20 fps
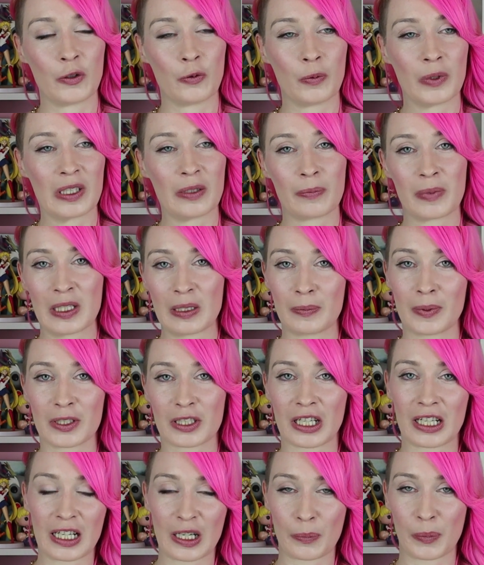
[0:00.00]
when
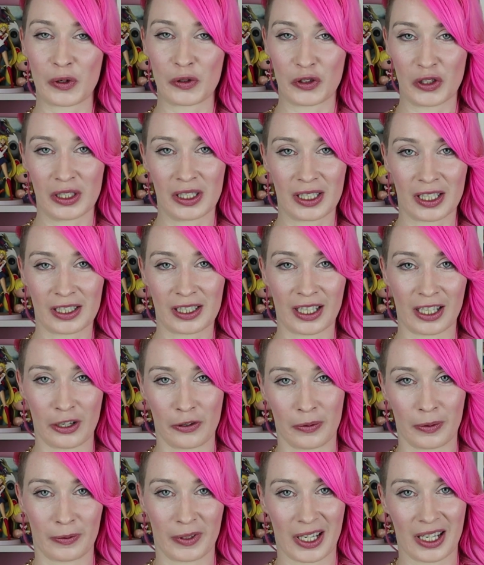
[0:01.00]
people talk about Jesus, I
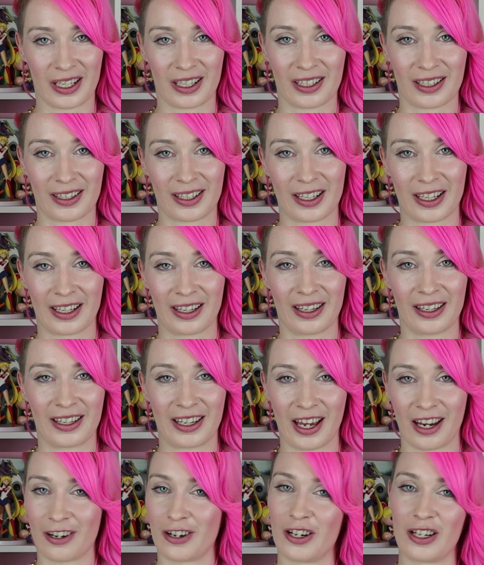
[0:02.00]
don't like
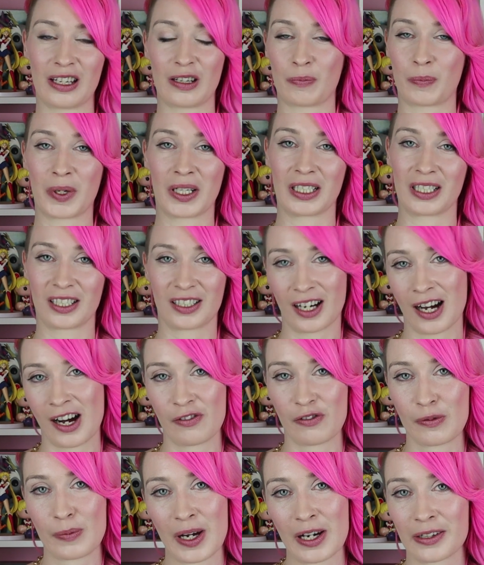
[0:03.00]
get all like pissed
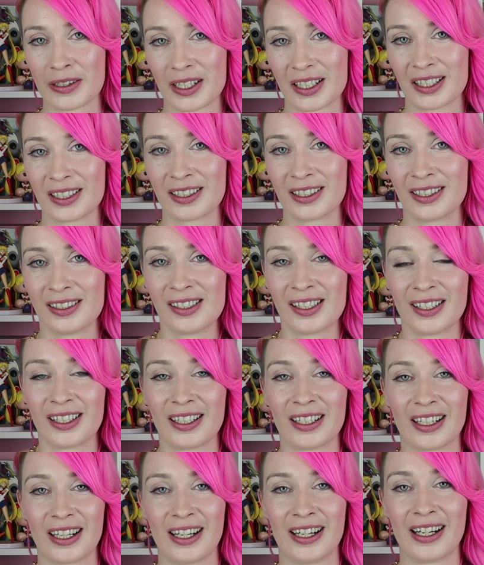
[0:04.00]
off about it.
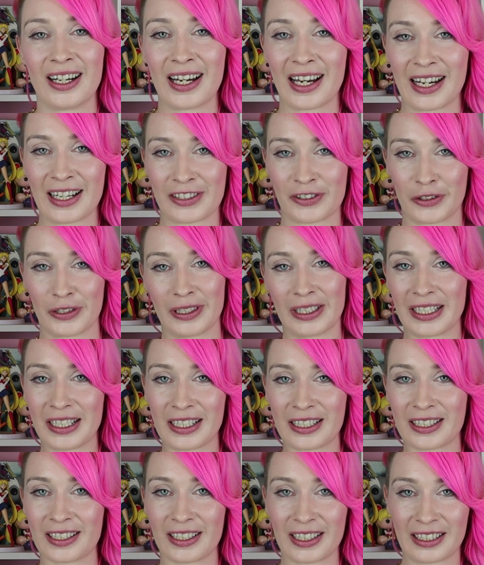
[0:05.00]
I actually
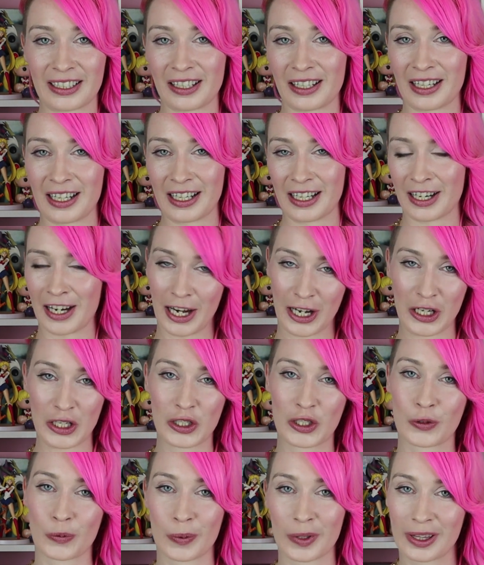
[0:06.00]
like to like
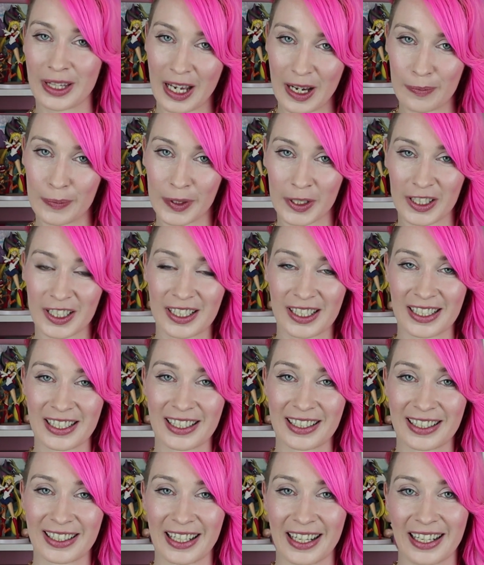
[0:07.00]
engage with that
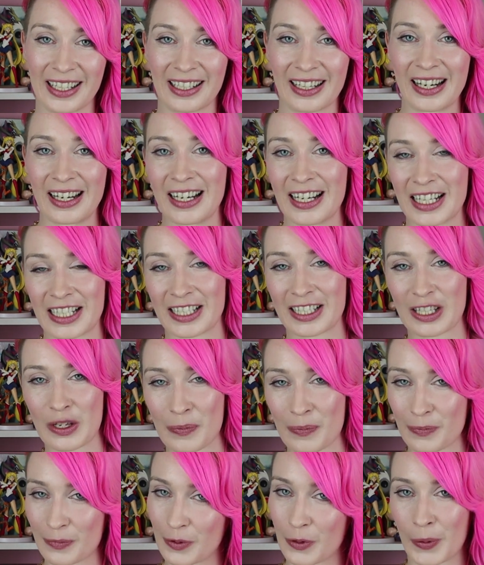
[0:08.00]
person and ask
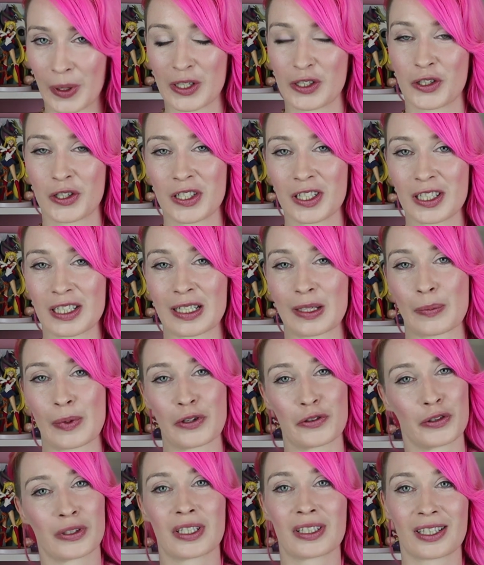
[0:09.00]
them questions
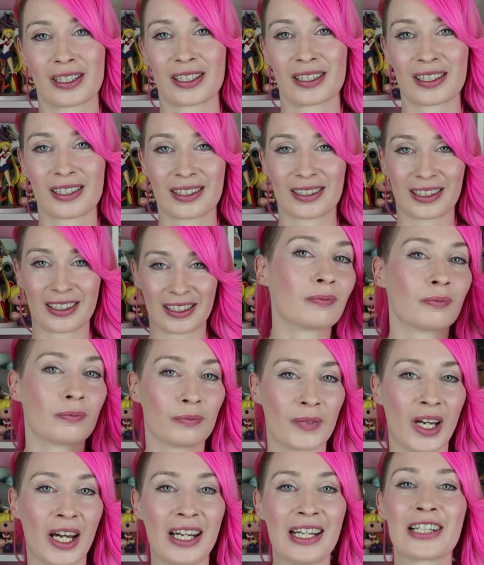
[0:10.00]
about Jesus.
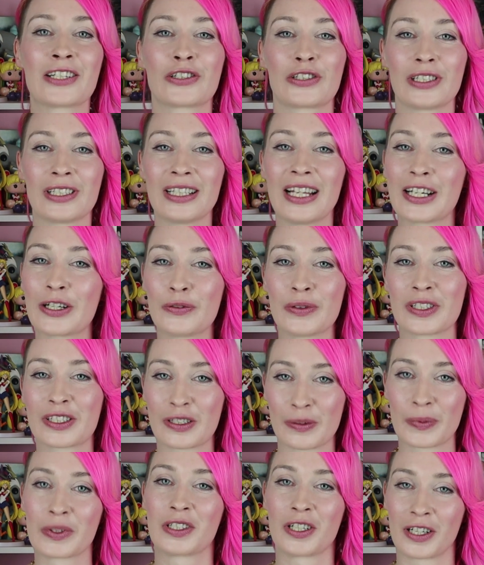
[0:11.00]
I actually like when
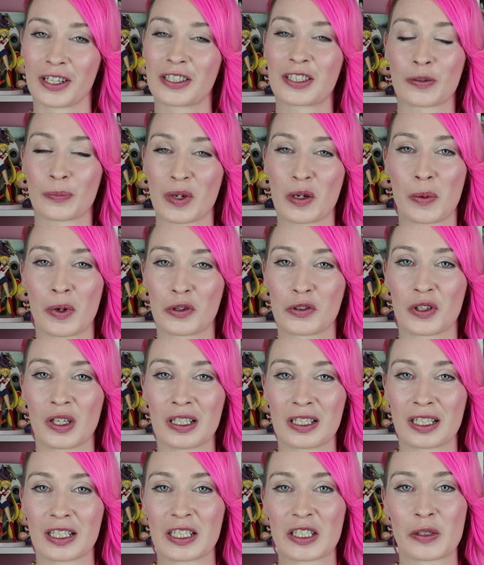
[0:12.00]
someone talks to me about
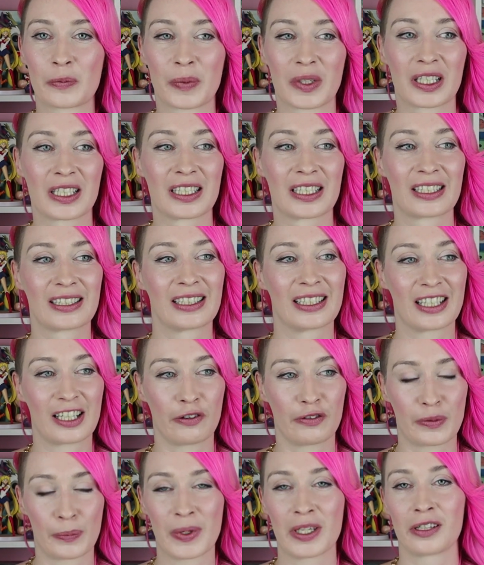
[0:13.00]
Jesus because it
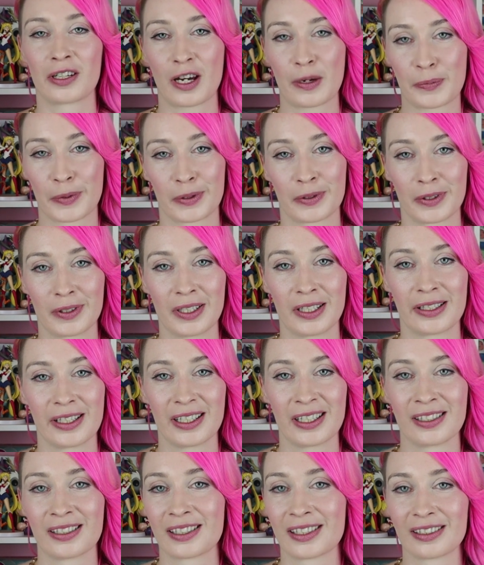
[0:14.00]
gives me an
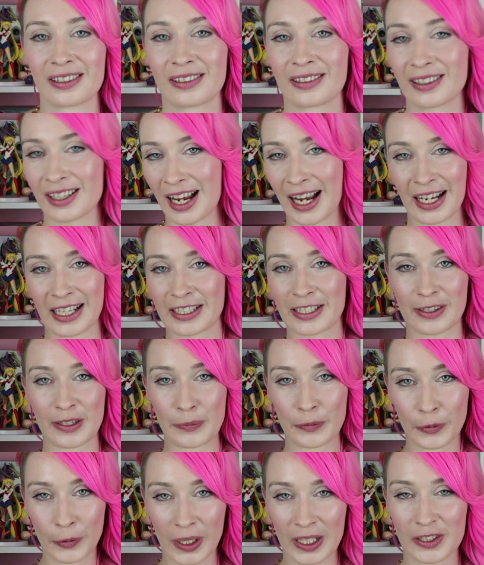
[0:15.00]
opportunity to ask
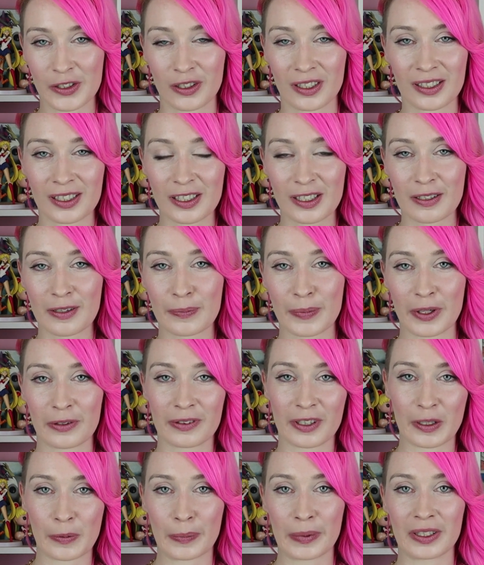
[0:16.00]
them questions
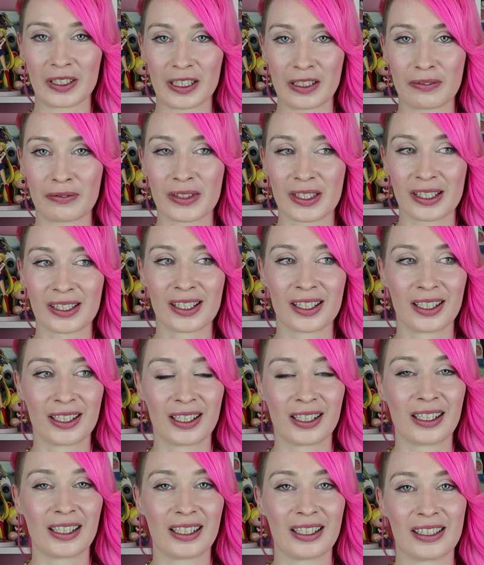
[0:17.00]
about their beliefs.
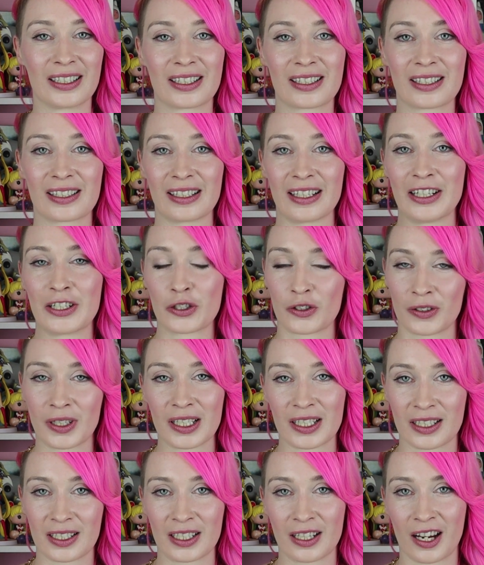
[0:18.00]
It's
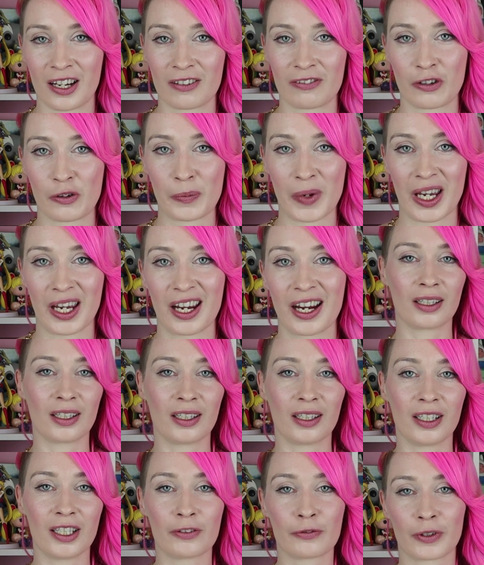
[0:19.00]
interesting for me.
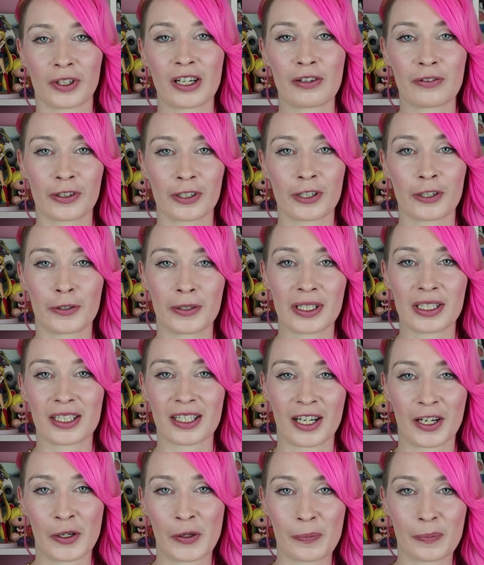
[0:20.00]
If we're ever going
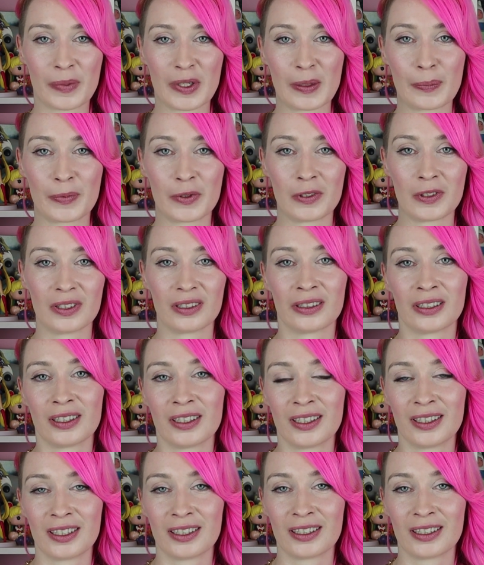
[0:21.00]
to help people